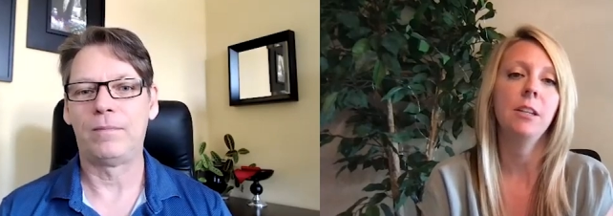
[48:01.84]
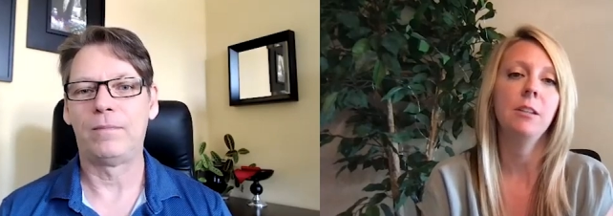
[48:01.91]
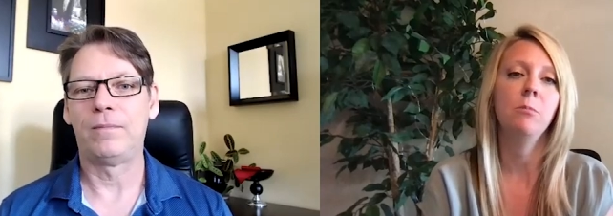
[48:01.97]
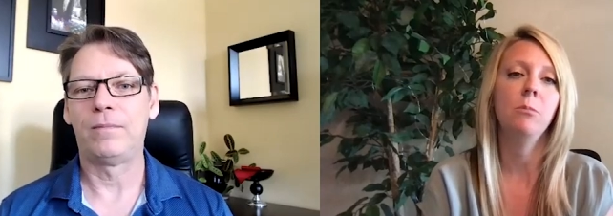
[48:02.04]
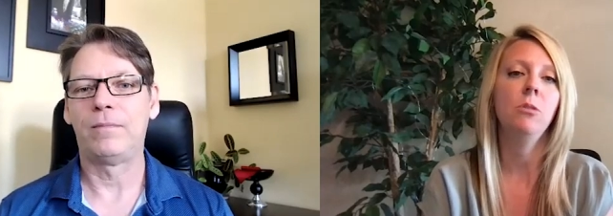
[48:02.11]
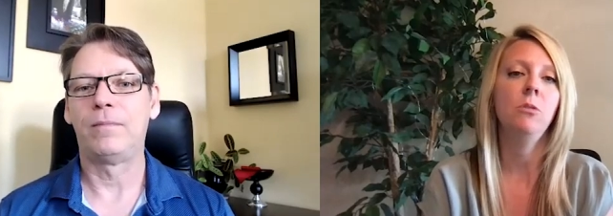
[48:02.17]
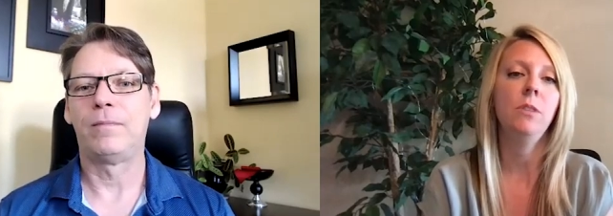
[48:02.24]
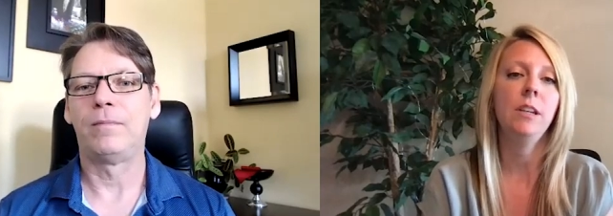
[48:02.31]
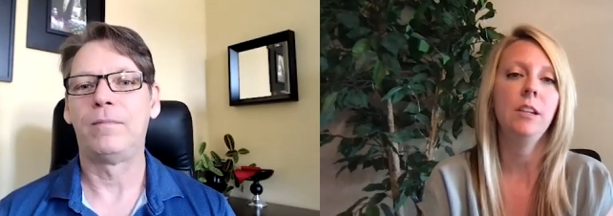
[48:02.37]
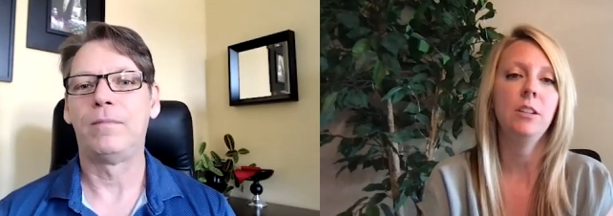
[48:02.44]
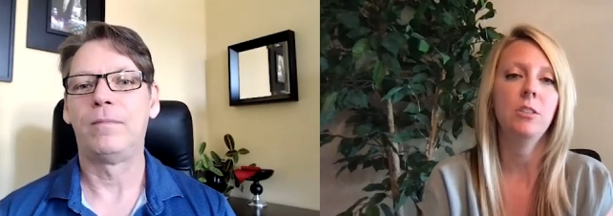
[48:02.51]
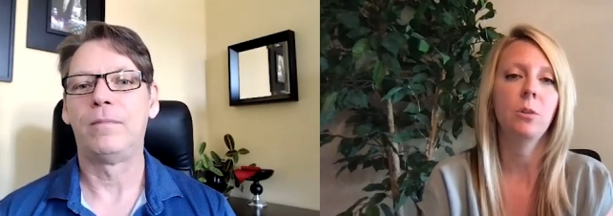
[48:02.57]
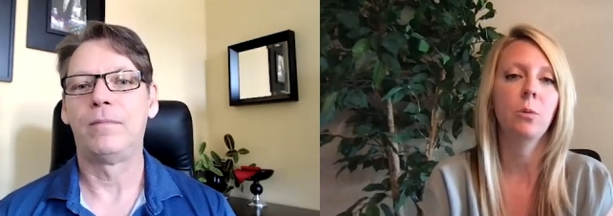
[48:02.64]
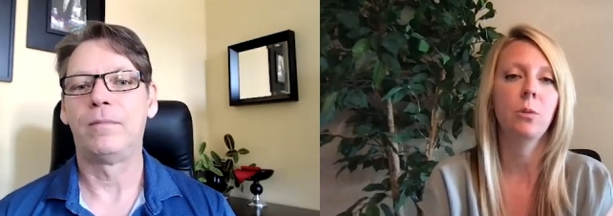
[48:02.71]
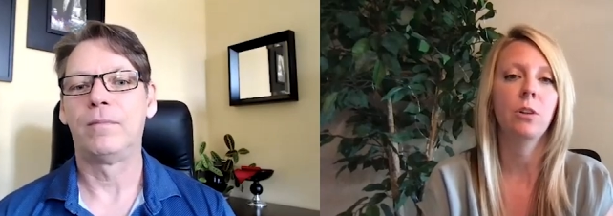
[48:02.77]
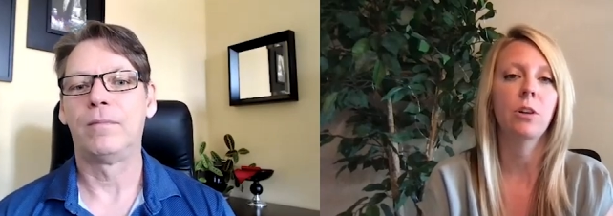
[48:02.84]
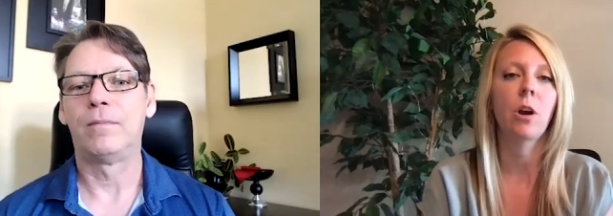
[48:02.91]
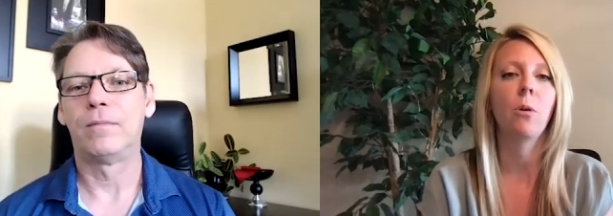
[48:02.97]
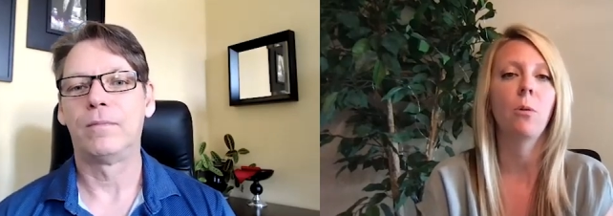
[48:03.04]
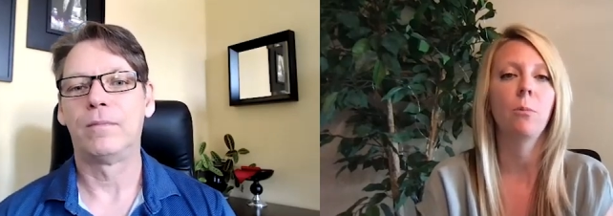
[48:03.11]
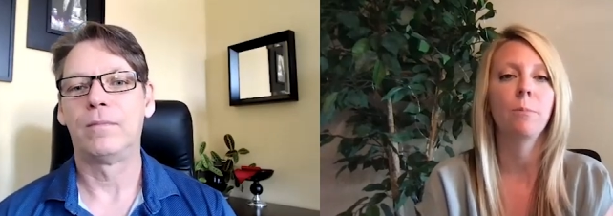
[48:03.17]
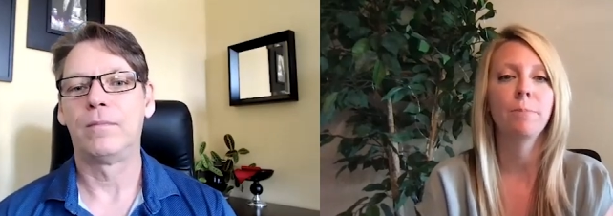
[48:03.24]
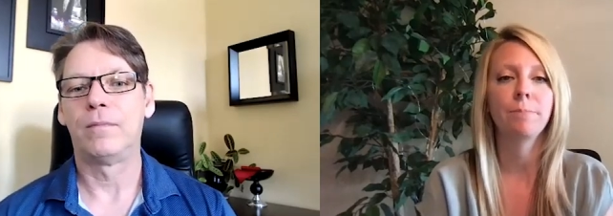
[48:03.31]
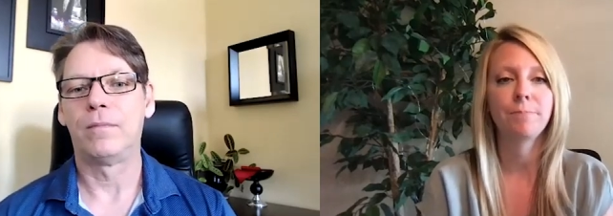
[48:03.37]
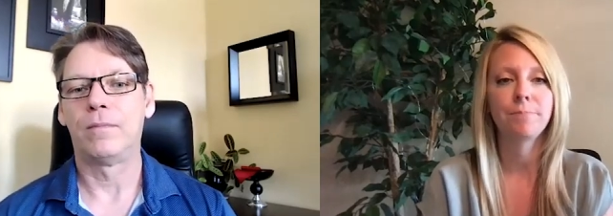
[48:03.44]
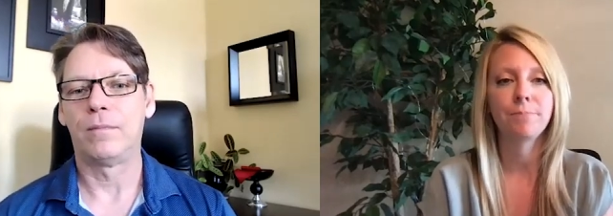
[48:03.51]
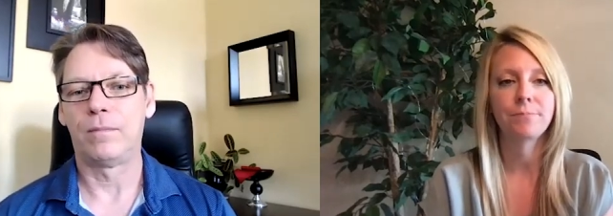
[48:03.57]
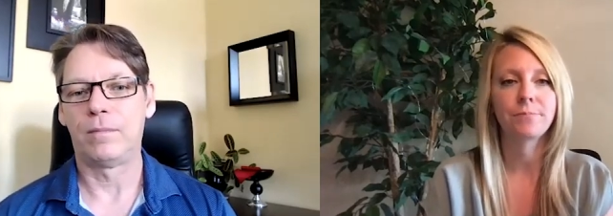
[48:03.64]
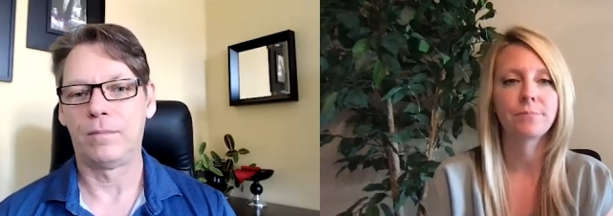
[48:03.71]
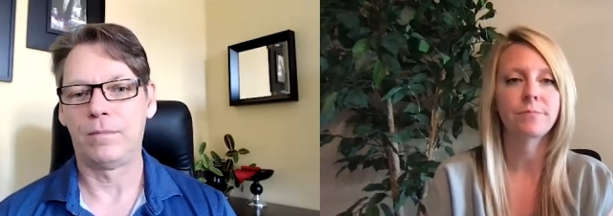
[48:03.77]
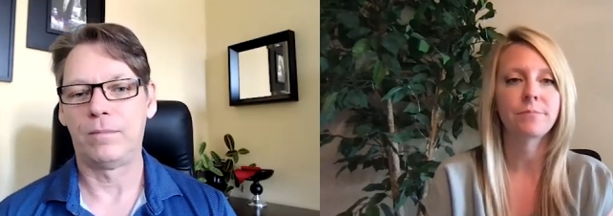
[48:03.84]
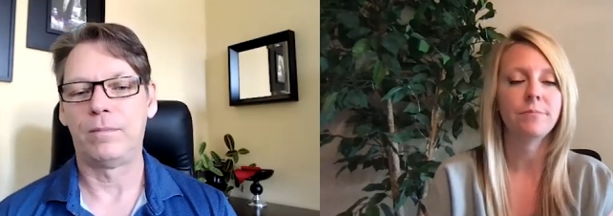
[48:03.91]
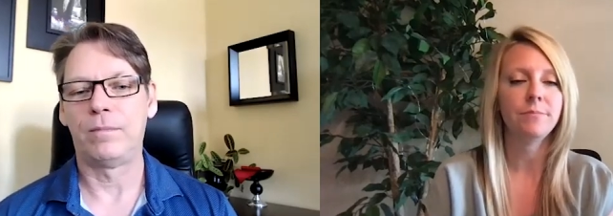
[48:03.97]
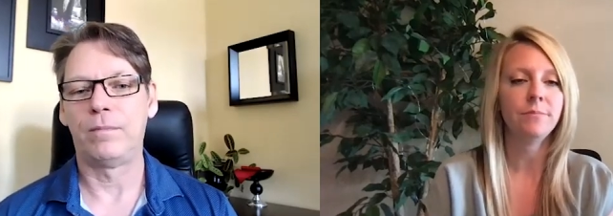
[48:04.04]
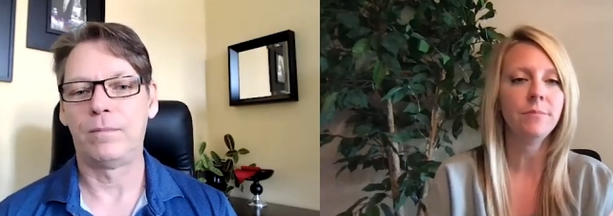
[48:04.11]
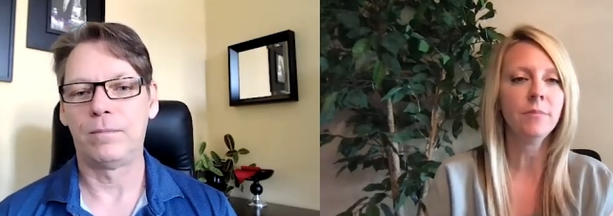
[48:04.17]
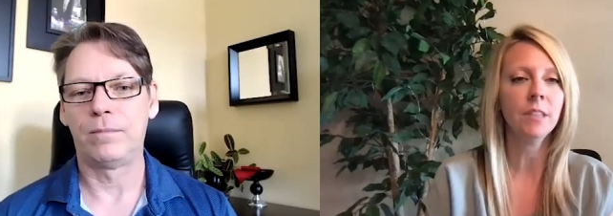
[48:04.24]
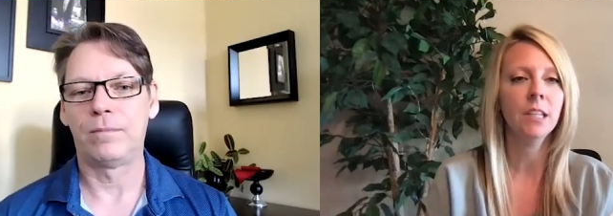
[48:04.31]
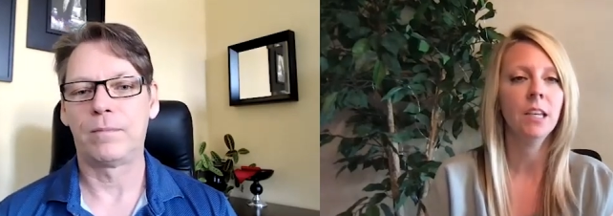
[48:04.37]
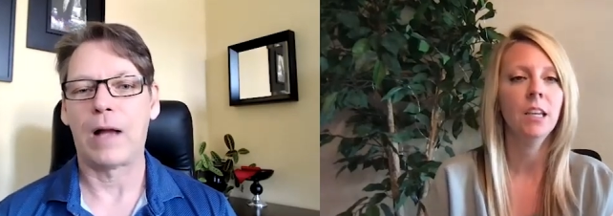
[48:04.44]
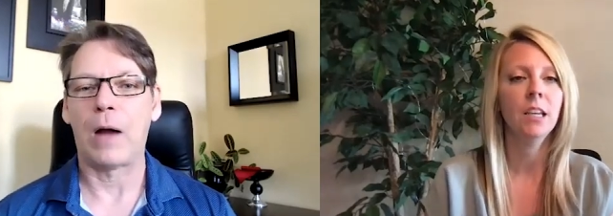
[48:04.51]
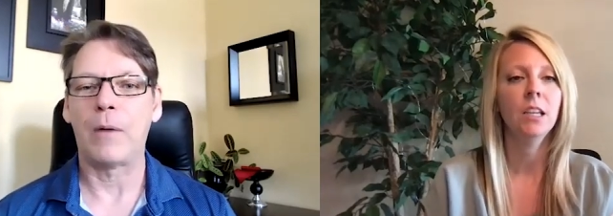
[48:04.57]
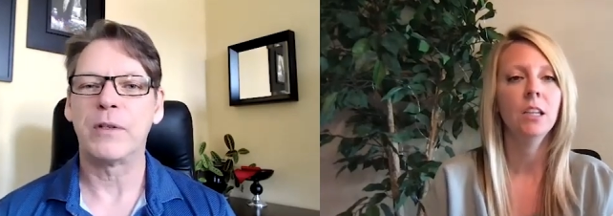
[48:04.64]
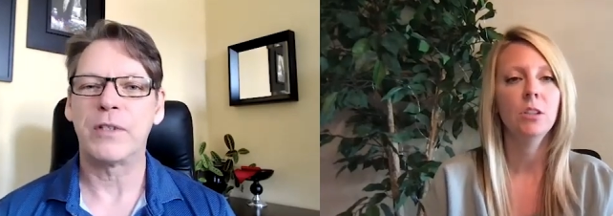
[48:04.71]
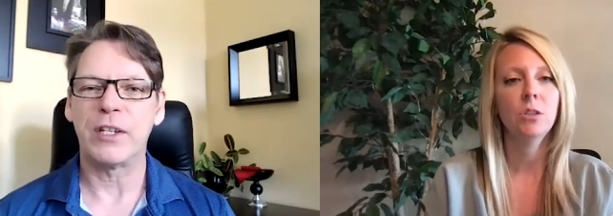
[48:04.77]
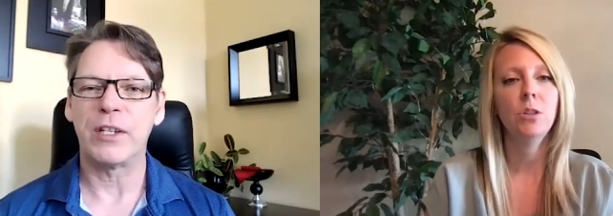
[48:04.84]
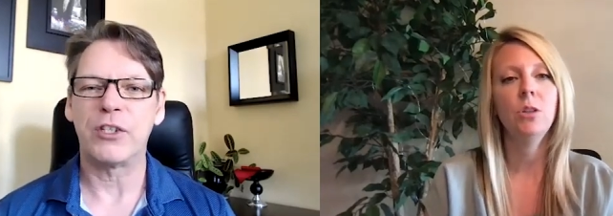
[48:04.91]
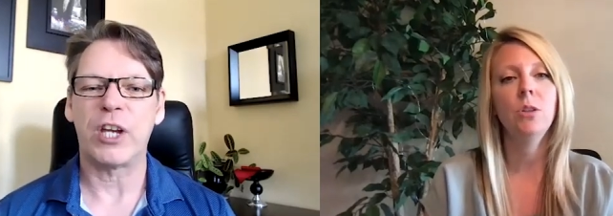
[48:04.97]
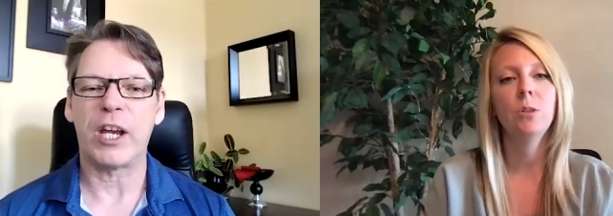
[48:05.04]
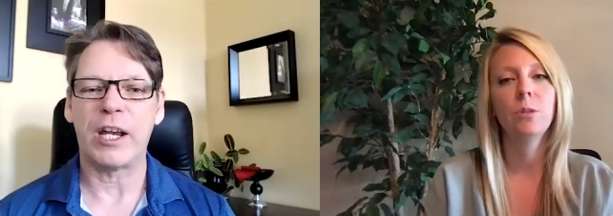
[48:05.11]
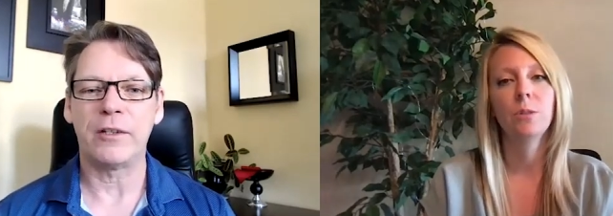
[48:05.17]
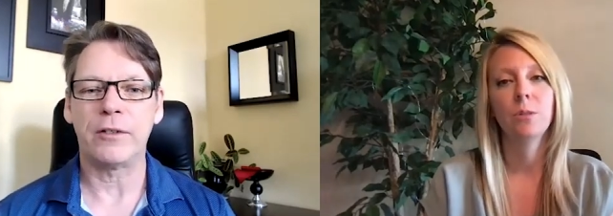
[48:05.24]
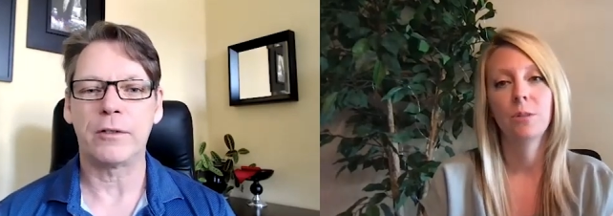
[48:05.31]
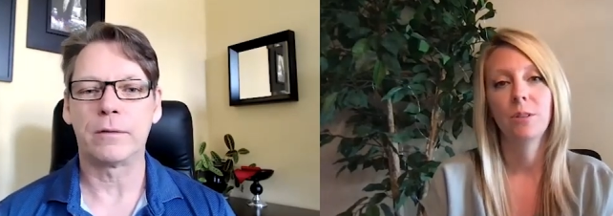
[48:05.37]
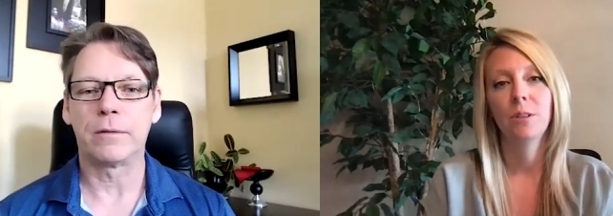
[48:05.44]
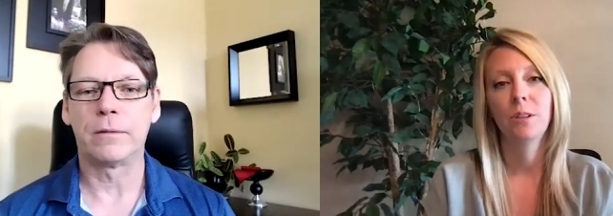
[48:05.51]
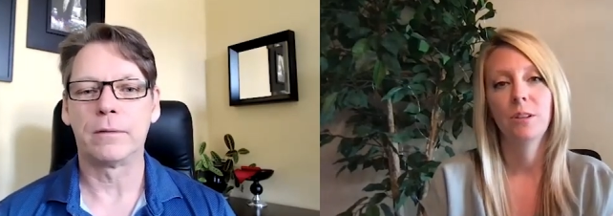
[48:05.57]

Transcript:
Speaker 1: and moving toward hope.
Speaker 2: Mm-hmm. I would say change.